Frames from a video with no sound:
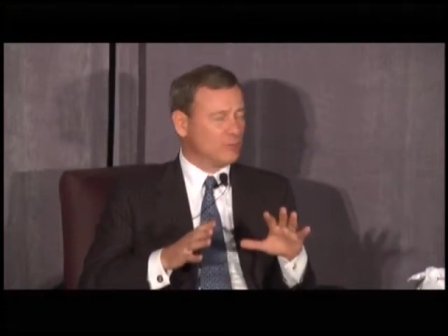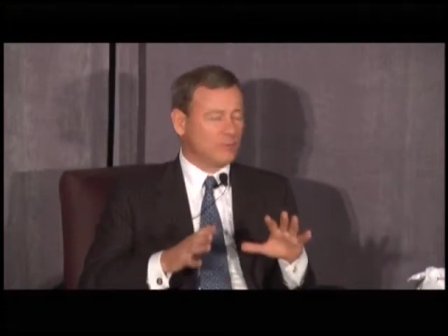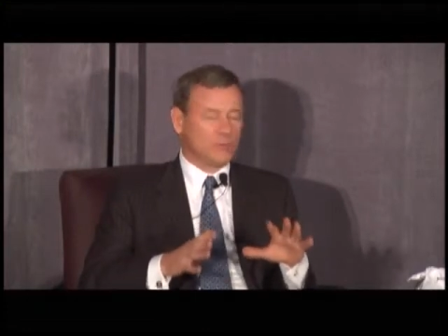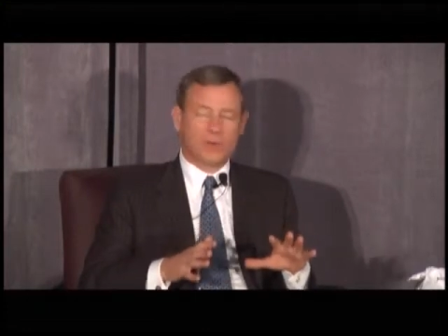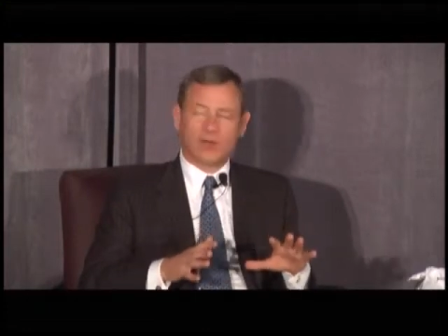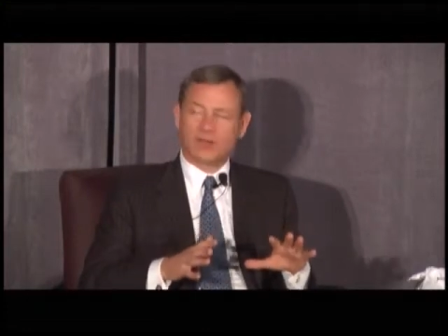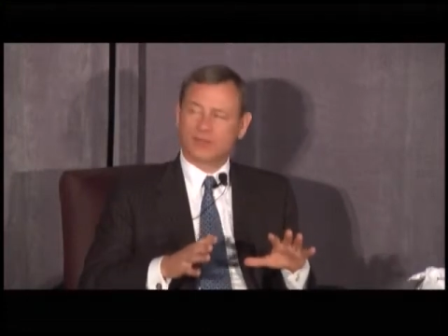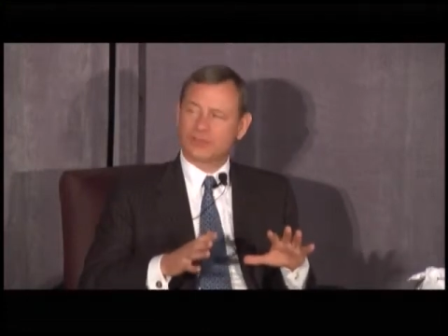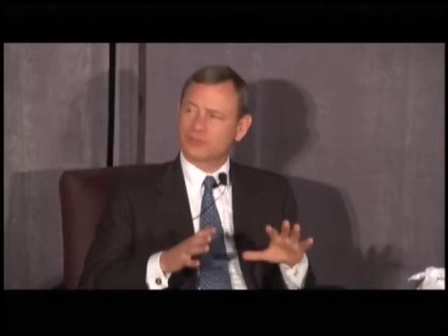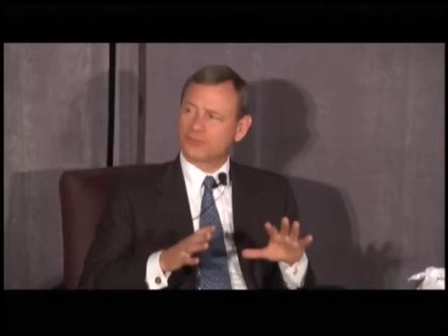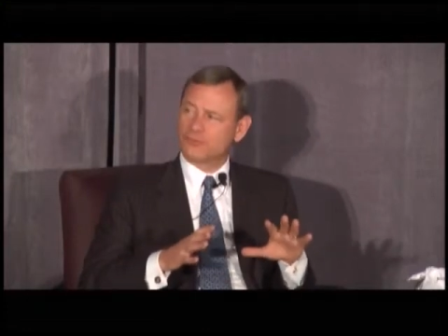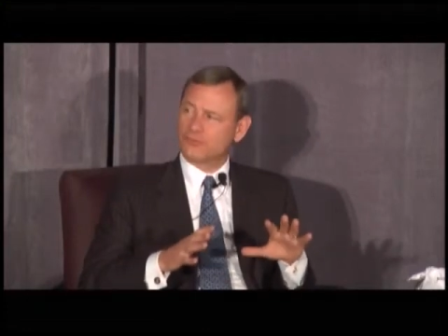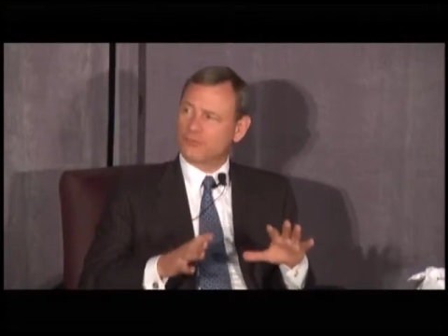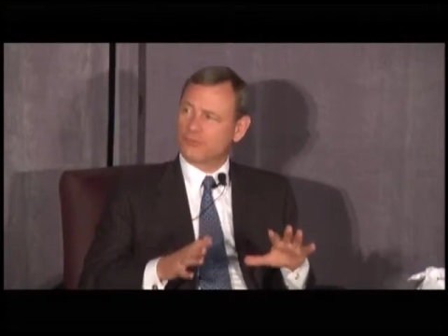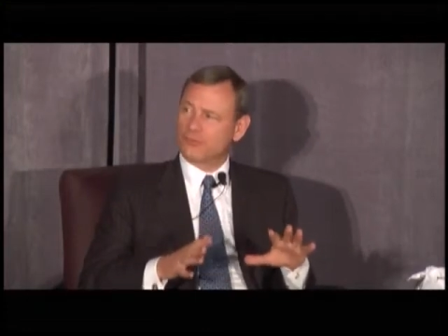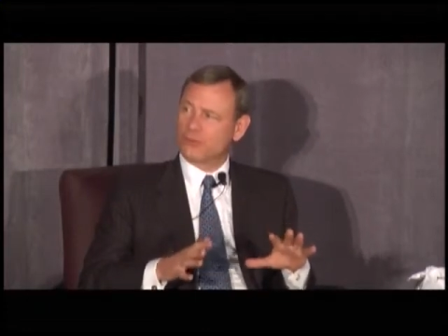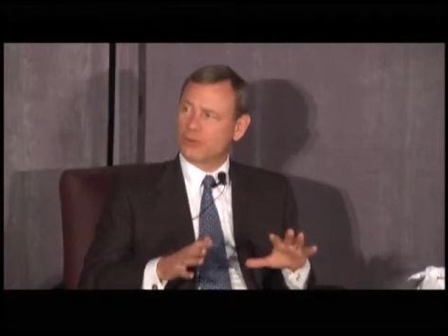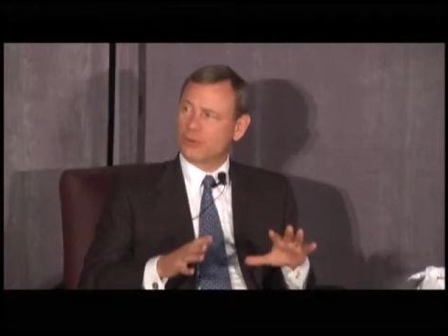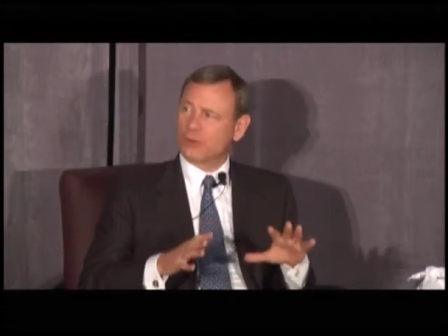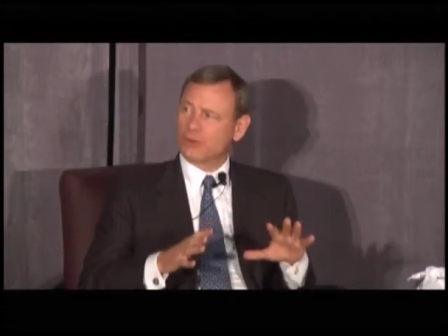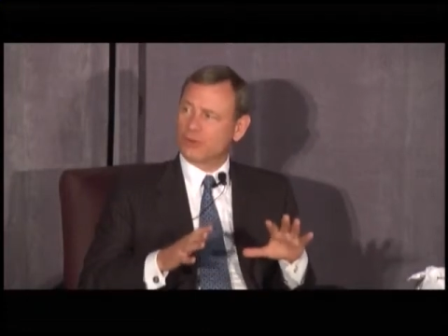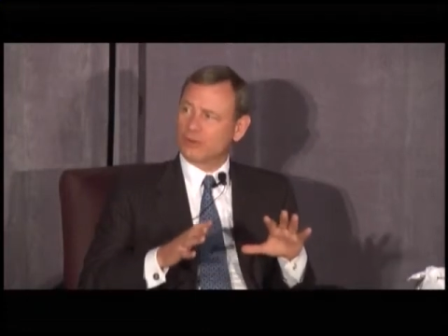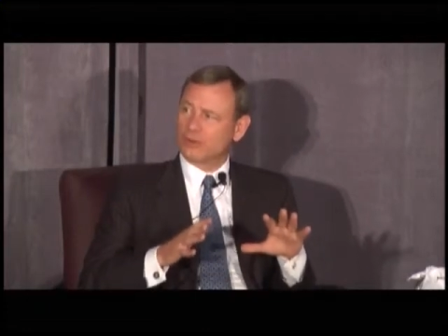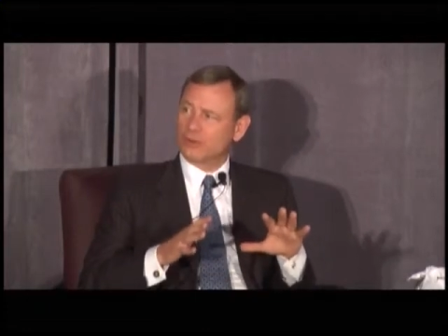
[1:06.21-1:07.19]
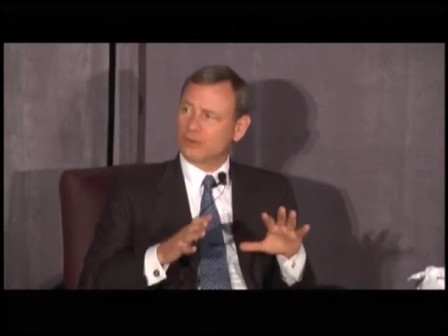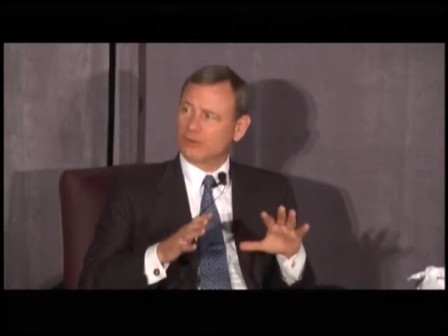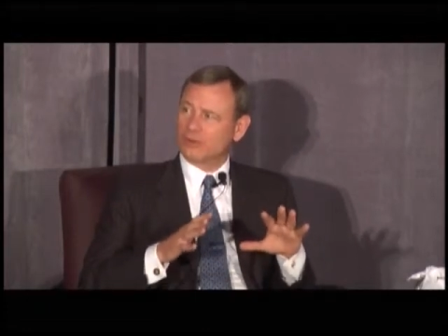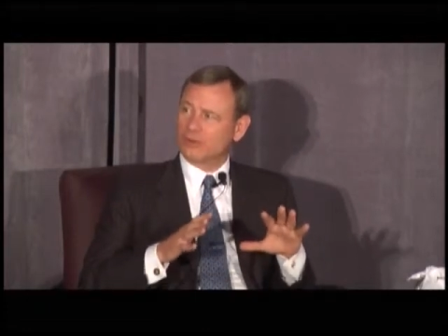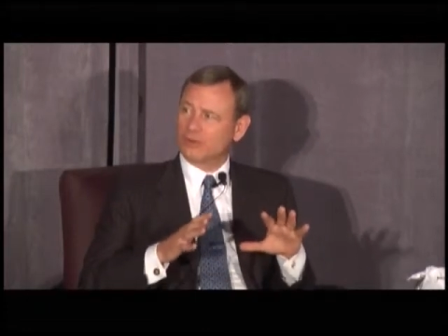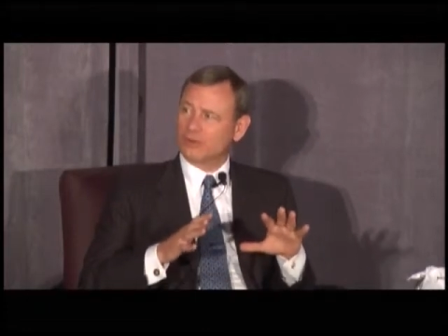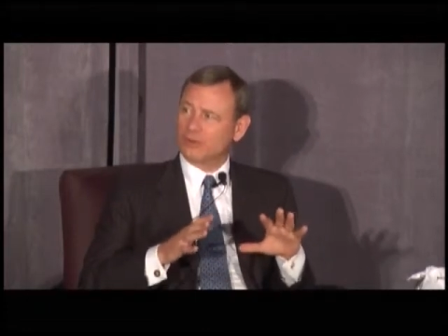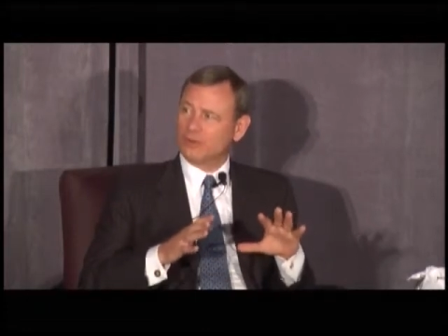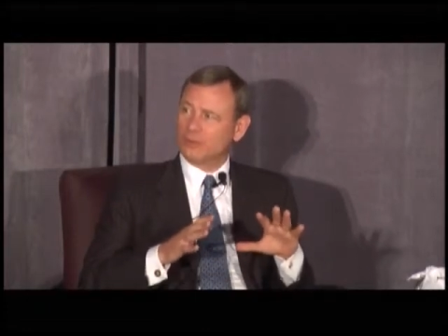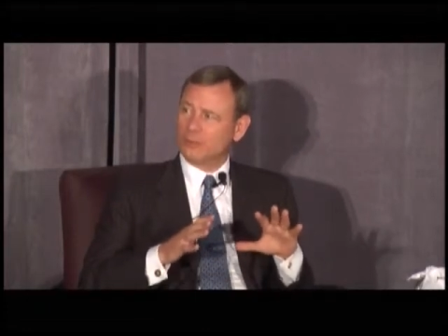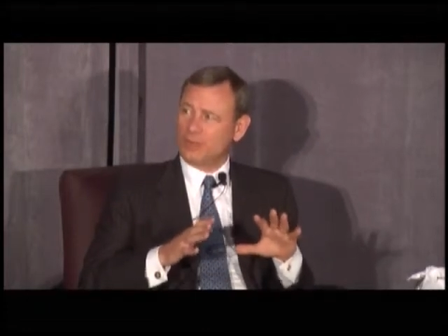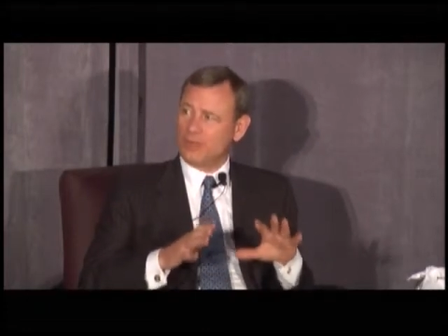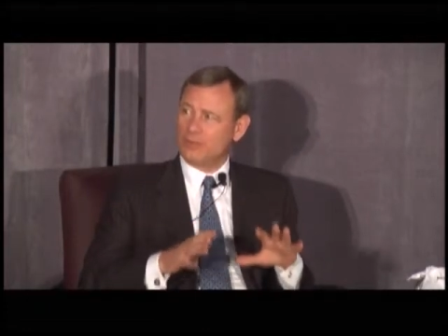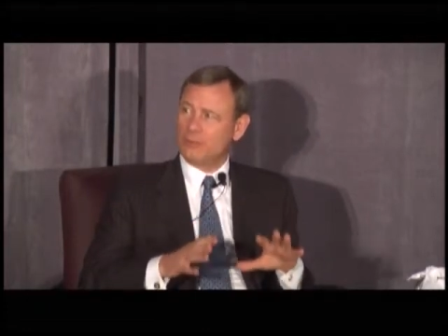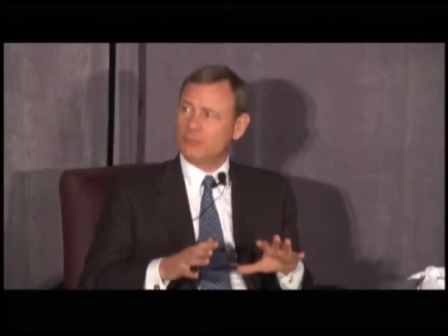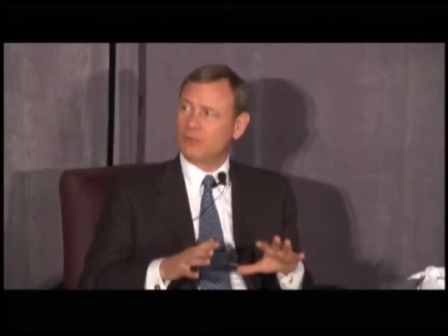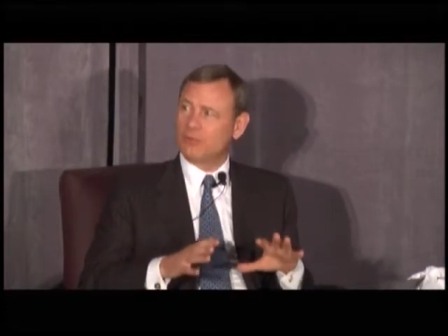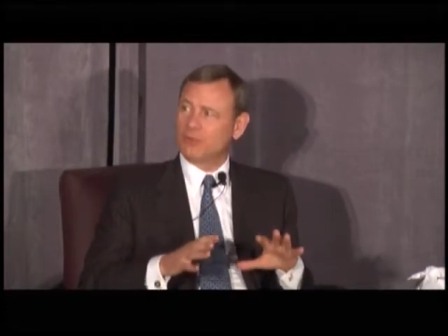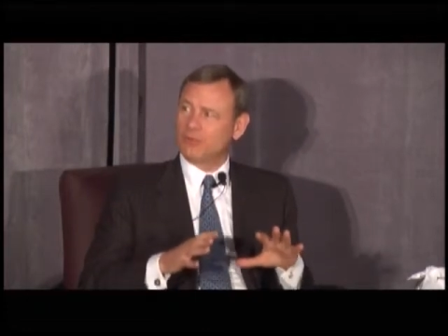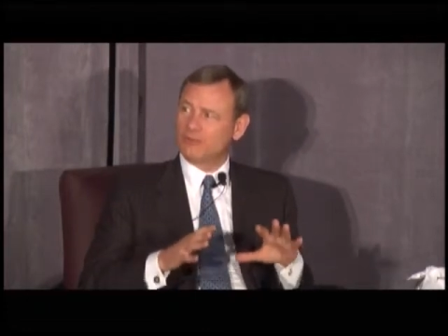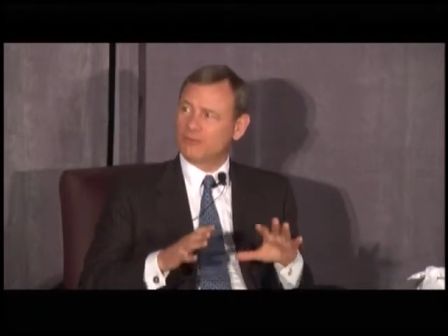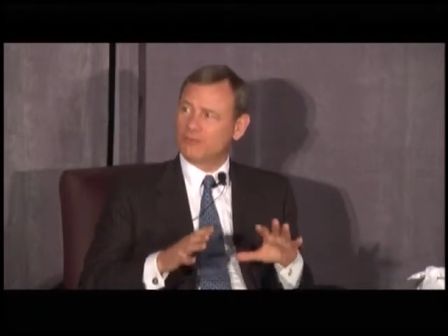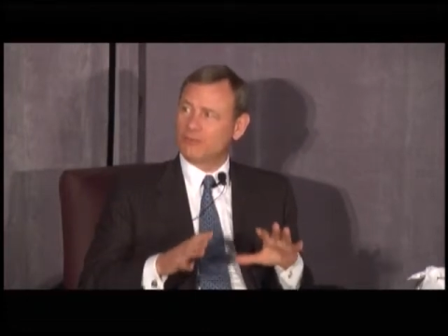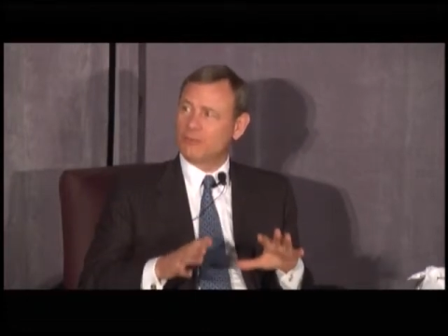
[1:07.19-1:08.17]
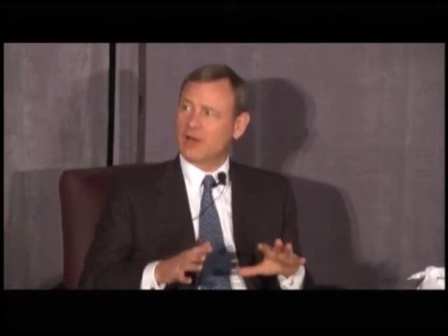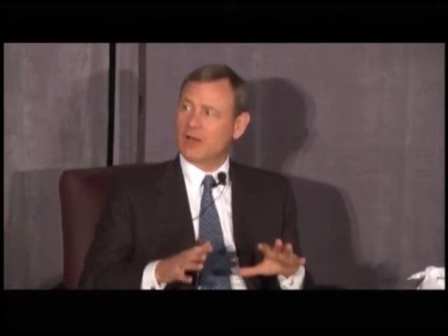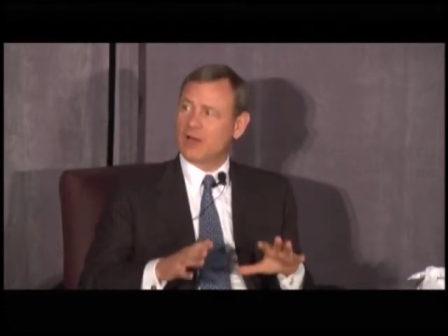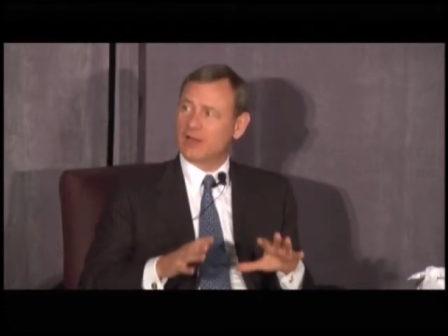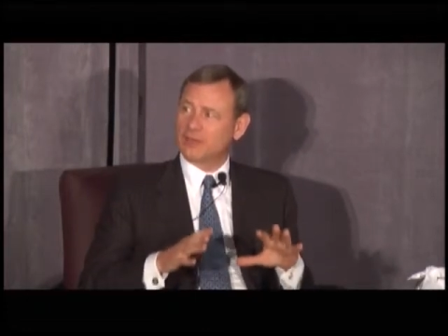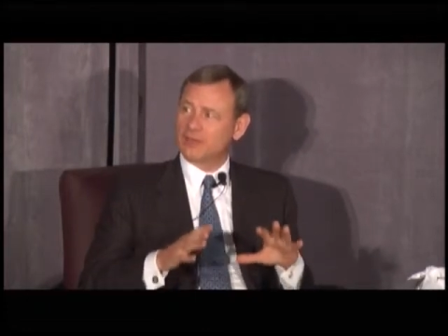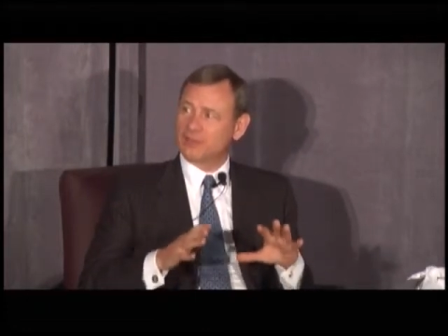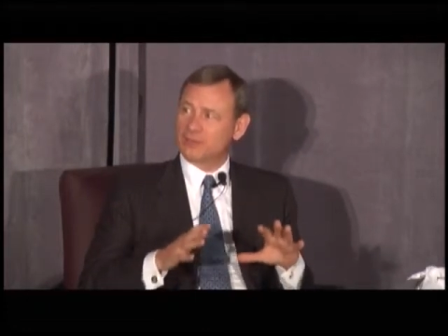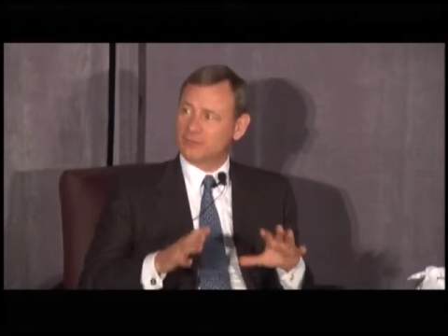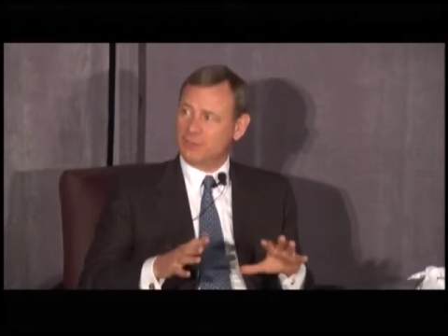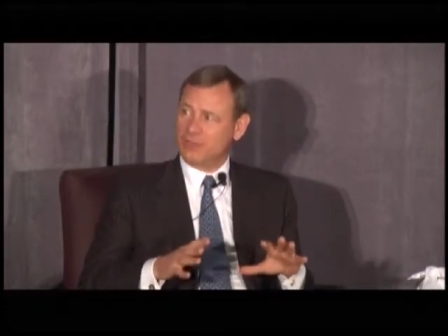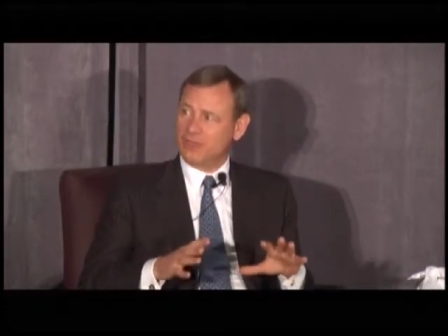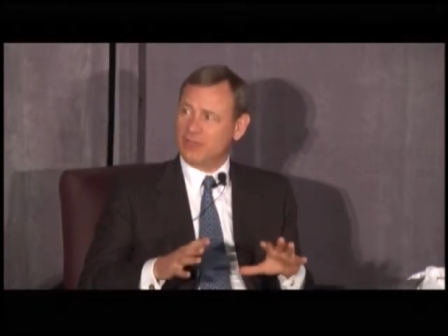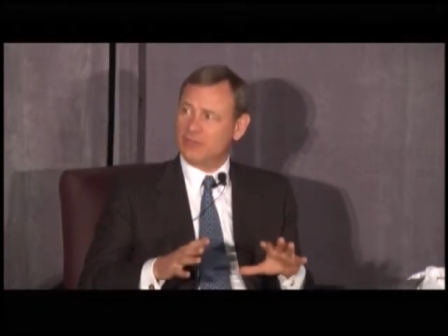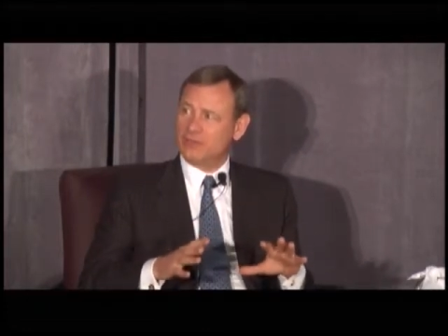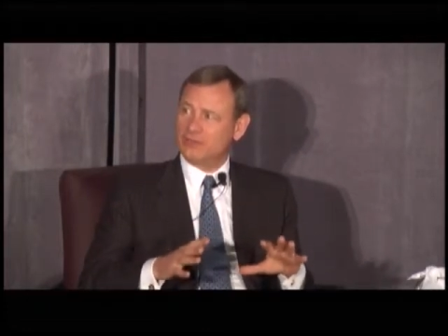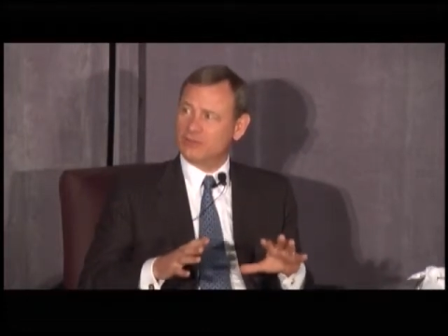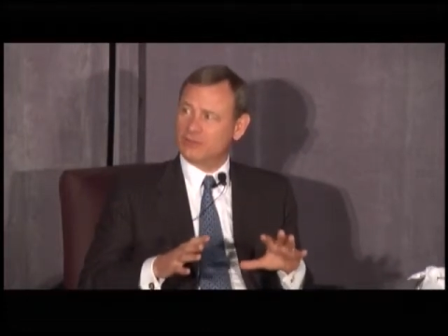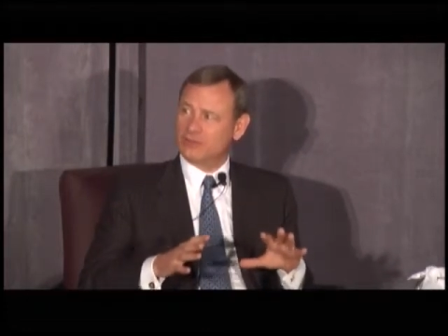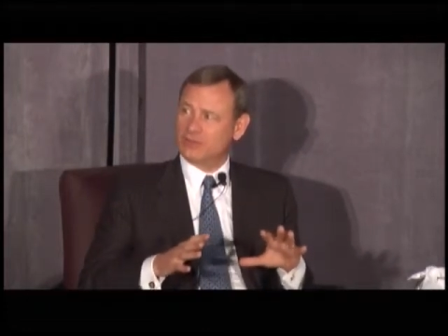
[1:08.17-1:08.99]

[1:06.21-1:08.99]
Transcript: much for people of modest means.